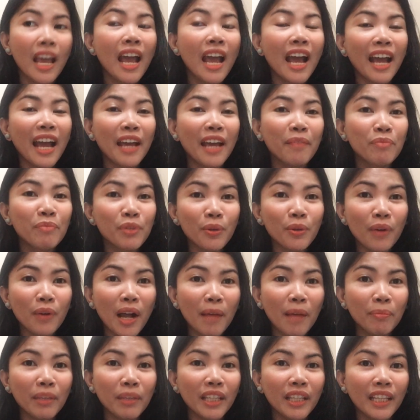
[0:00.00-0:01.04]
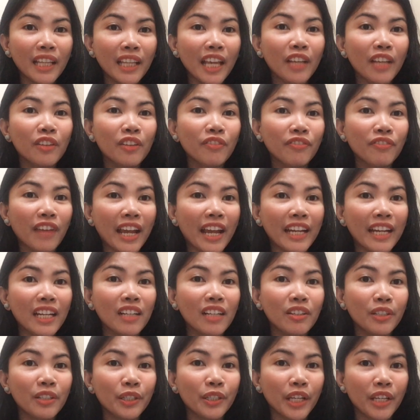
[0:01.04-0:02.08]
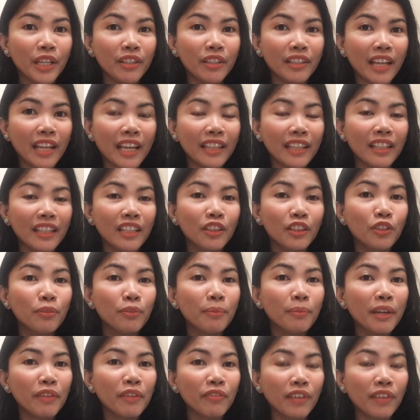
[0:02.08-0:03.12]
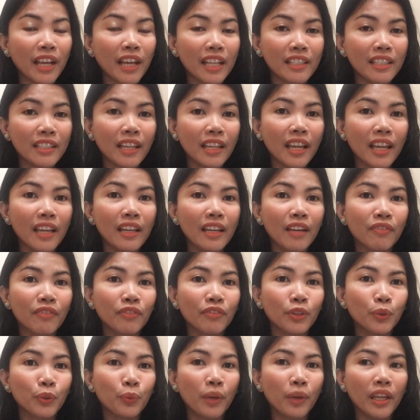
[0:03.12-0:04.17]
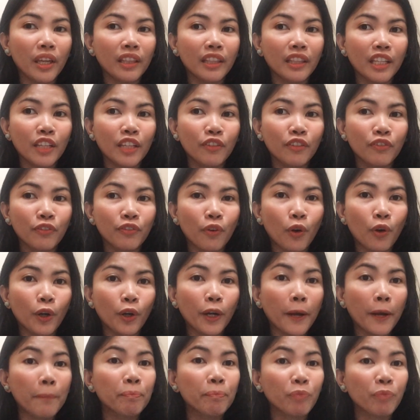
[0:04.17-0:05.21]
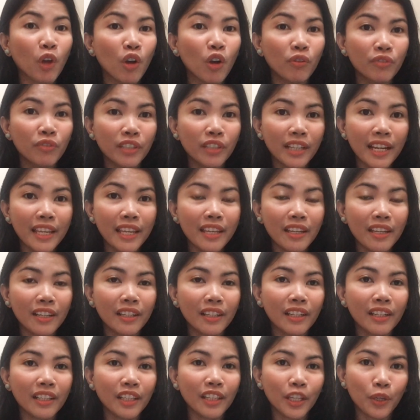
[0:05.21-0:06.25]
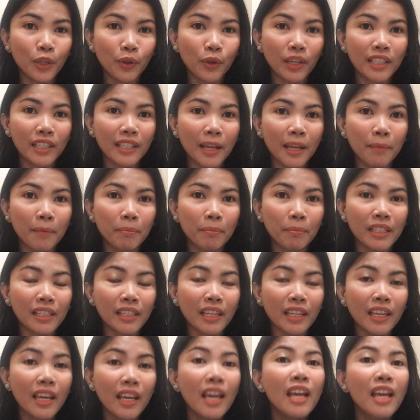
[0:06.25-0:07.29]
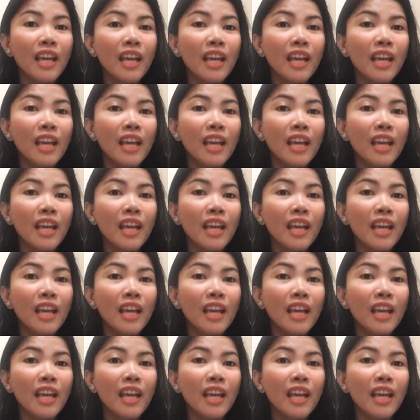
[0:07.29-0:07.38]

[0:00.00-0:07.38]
I am so happy that I could finally reunited to my fiance after waiting for over a year in the US Embassy.